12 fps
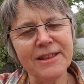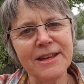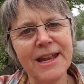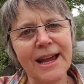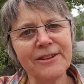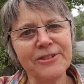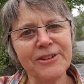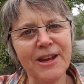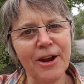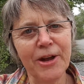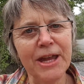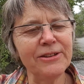The next,
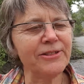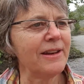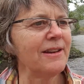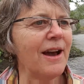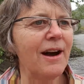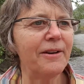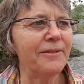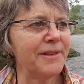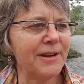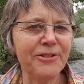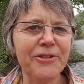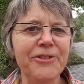he said, "No,
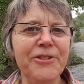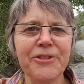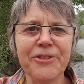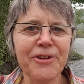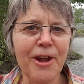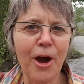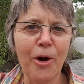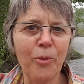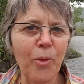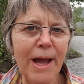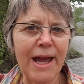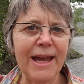there's just no
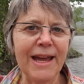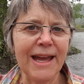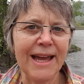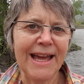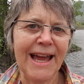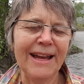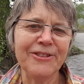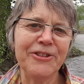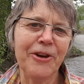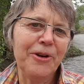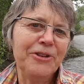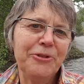way." And
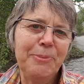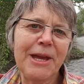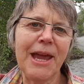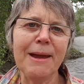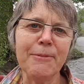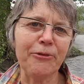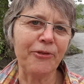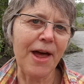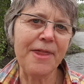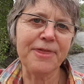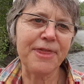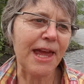so it just became a
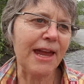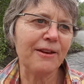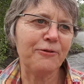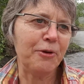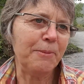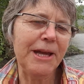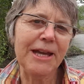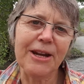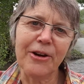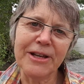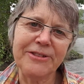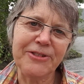fun thing for me.
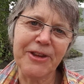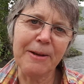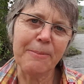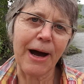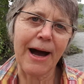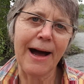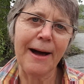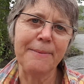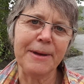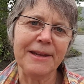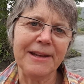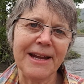I'd see Bob
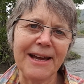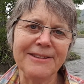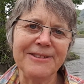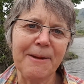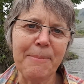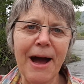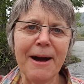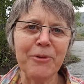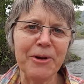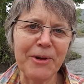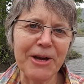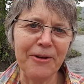and I'd say, "Bob,
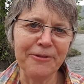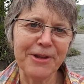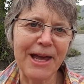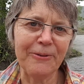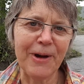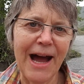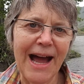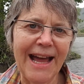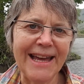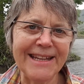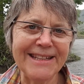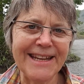when are we going for that
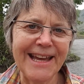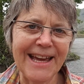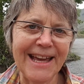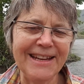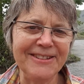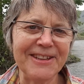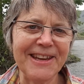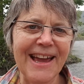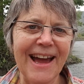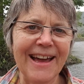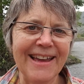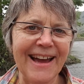ride?" And he'd say,
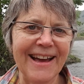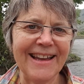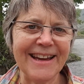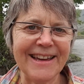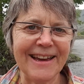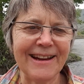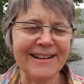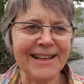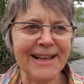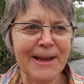yeah, like hell.